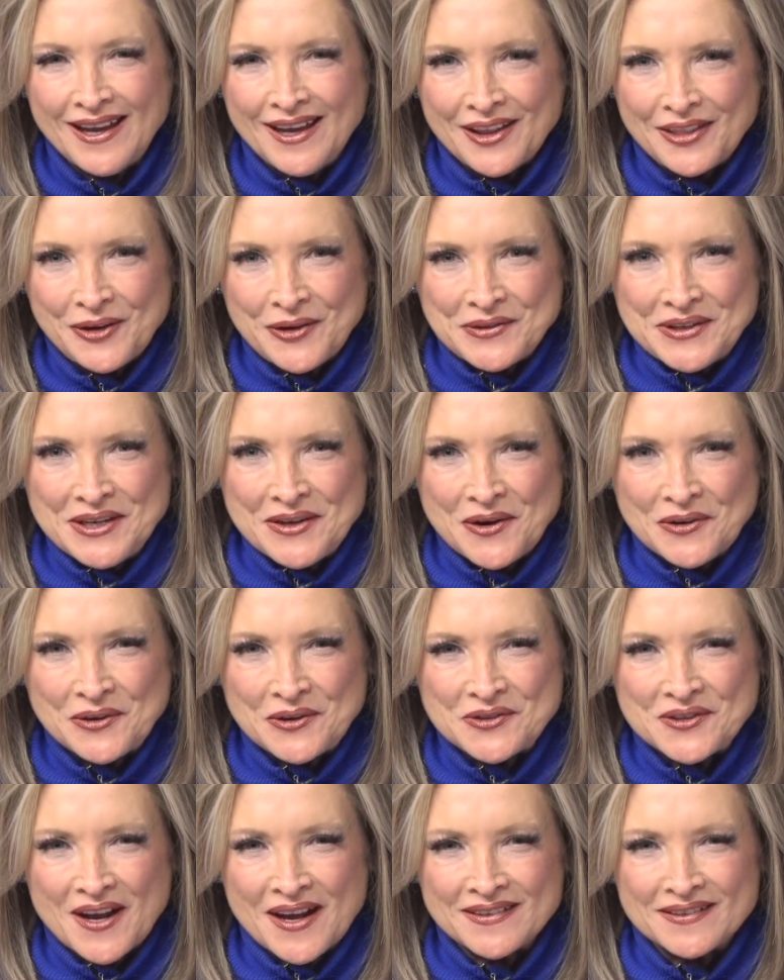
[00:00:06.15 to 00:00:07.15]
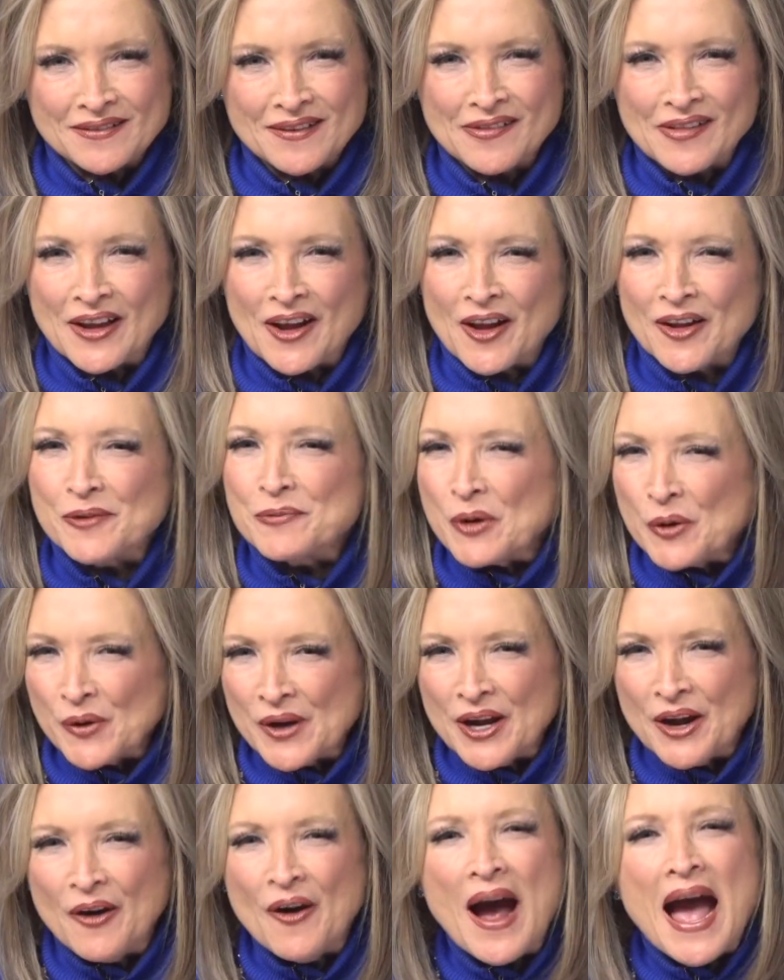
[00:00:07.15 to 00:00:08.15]
13 on your side's Liliana
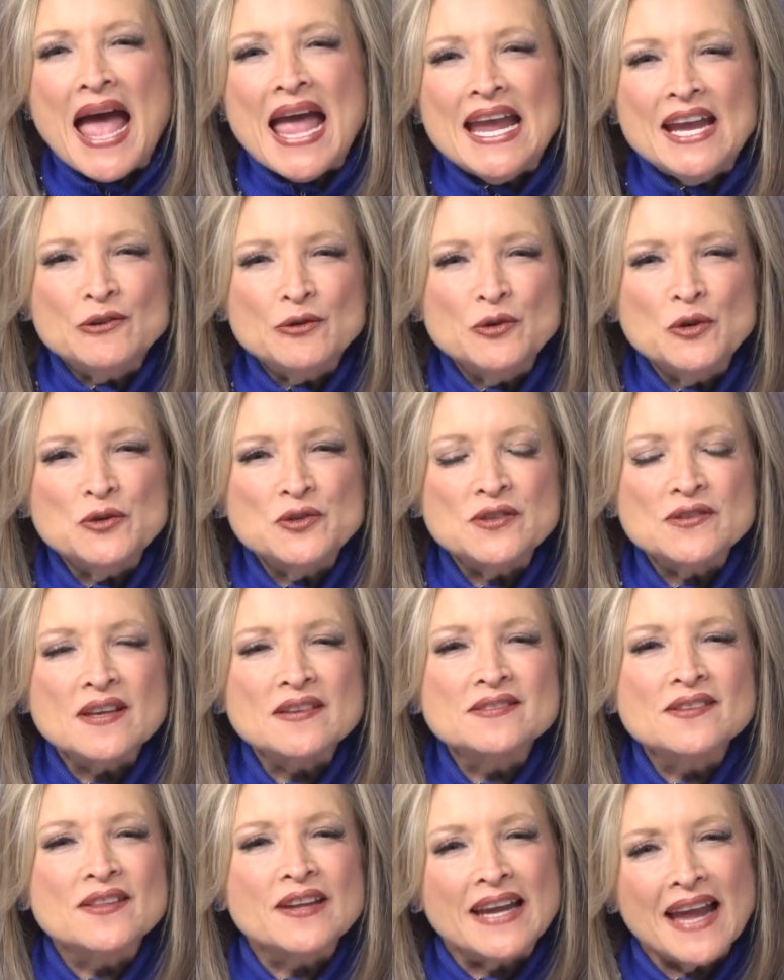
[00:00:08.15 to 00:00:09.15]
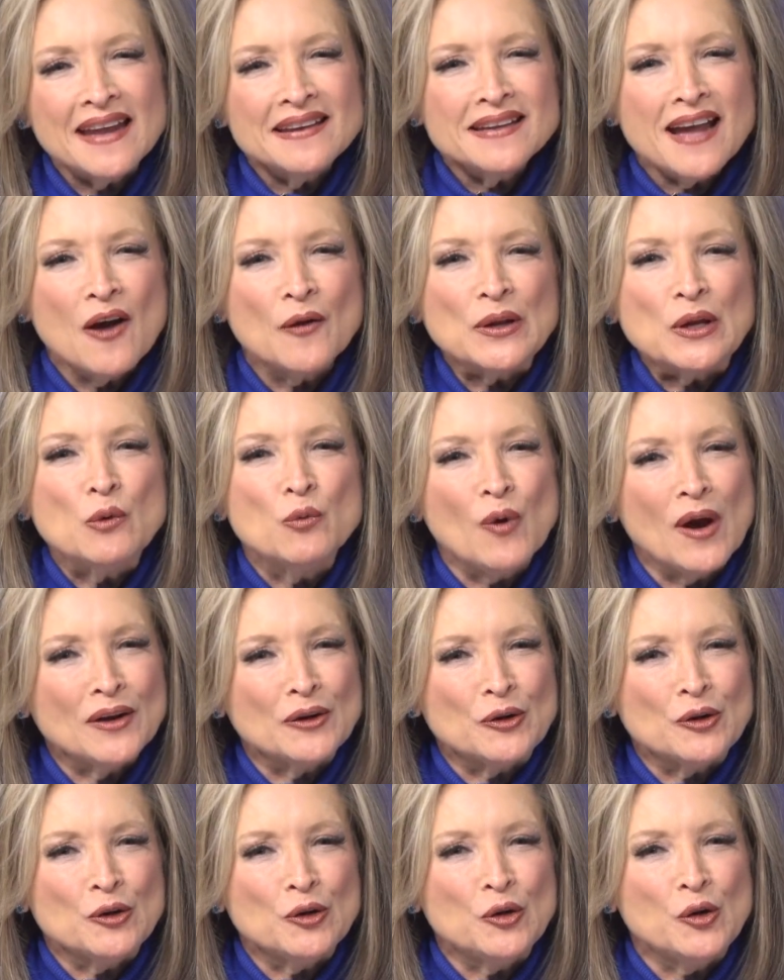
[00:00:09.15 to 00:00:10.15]
Murillo introduces us to the Kent County
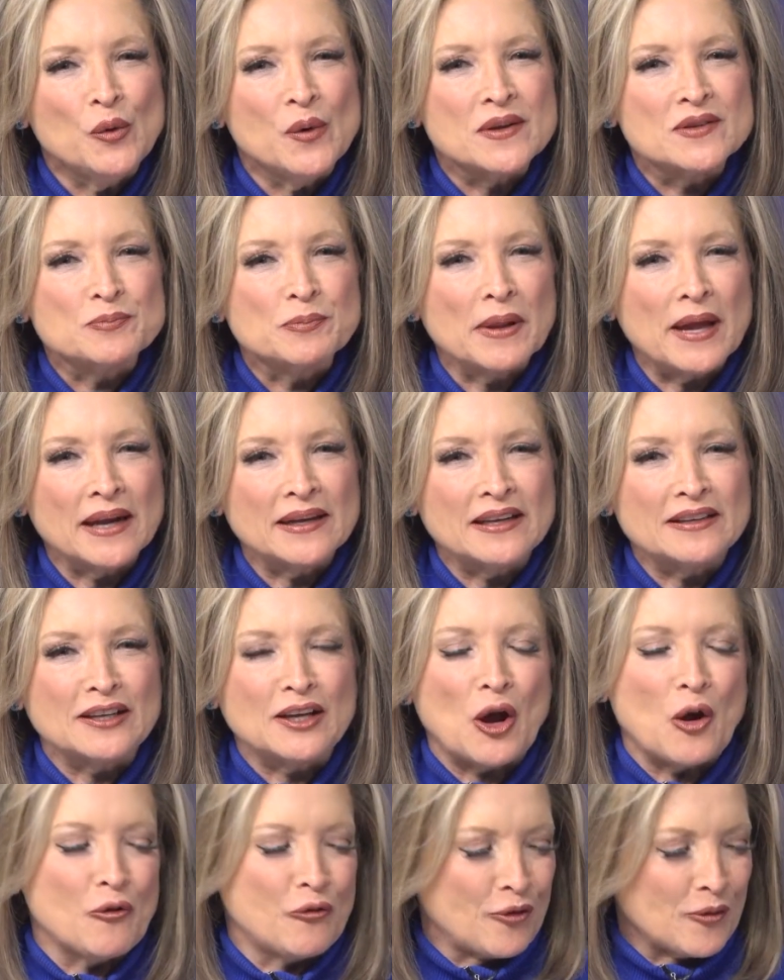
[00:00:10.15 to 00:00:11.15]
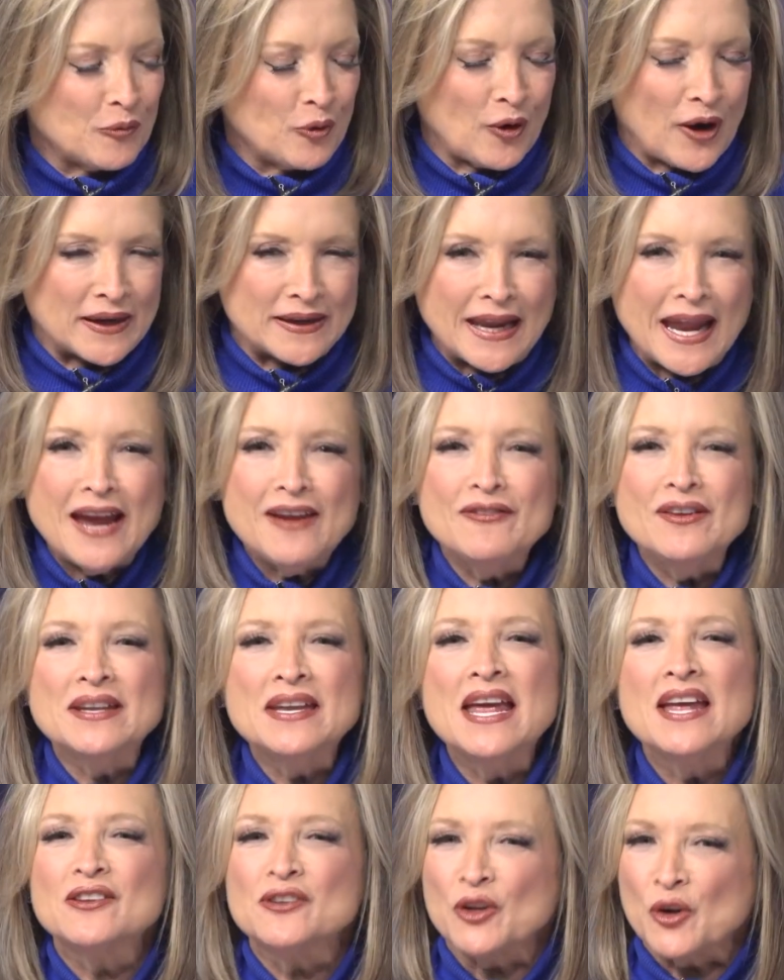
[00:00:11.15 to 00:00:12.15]
runner who is planning to go from Grand
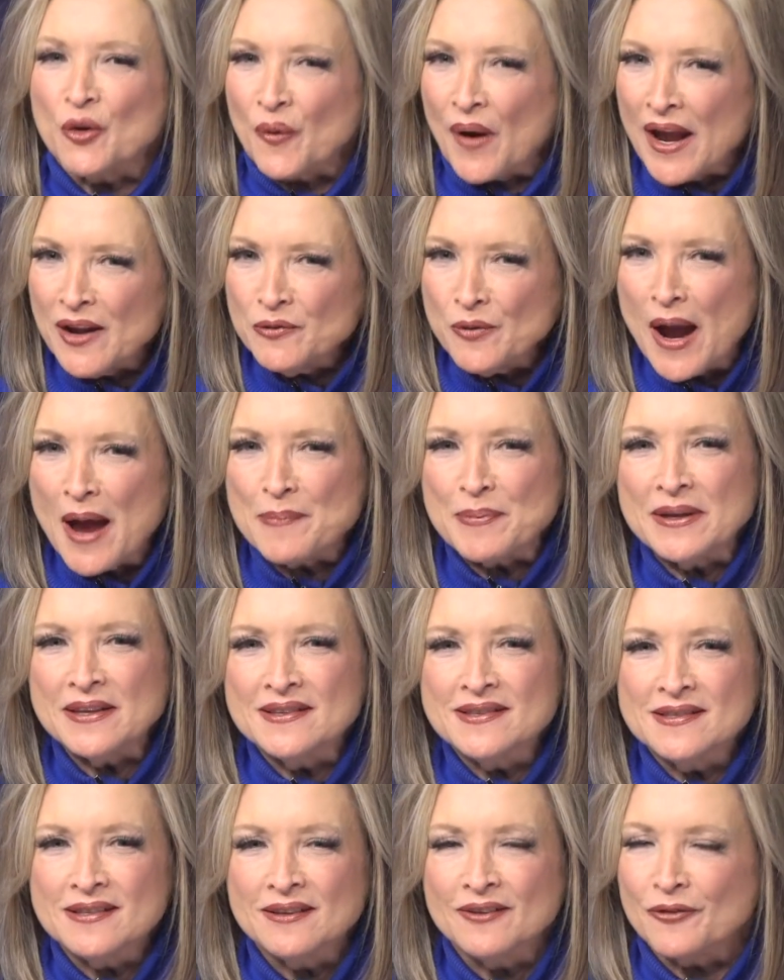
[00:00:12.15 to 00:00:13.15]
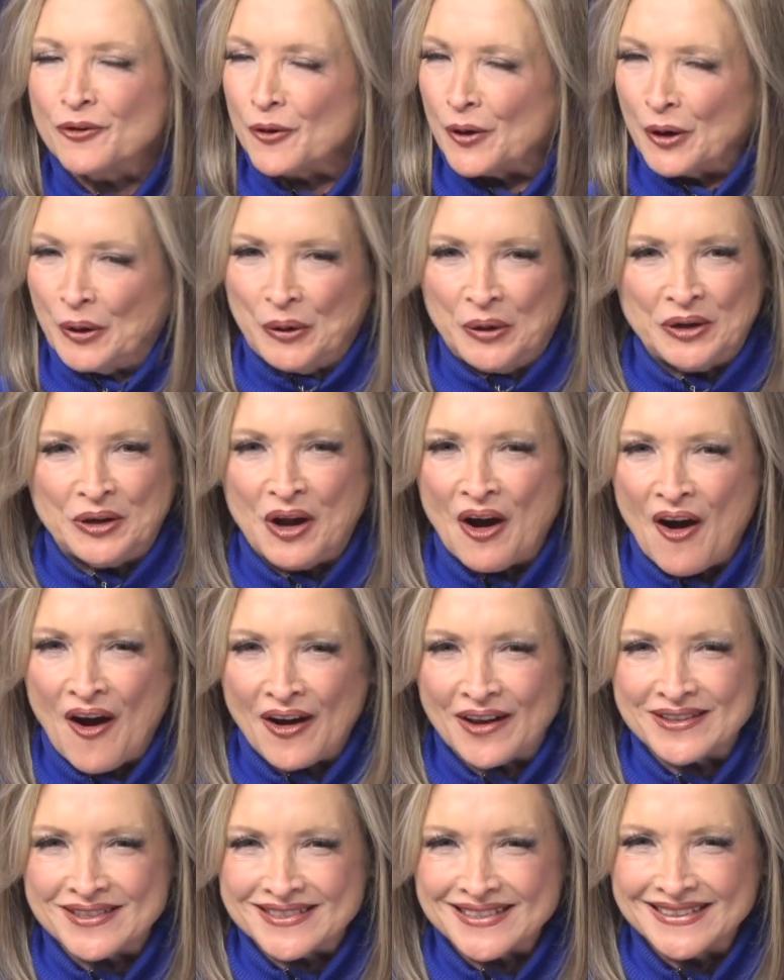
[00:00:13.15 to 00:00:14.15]
Haven to Grand Rapids for a good
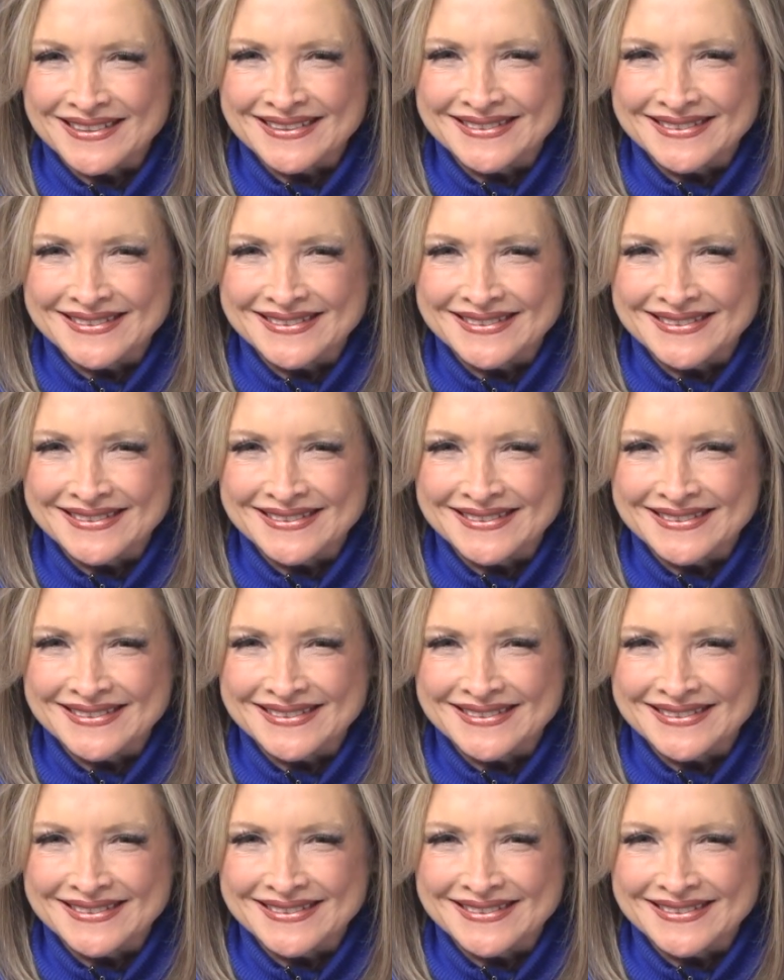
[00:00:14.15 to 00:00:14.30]
cause.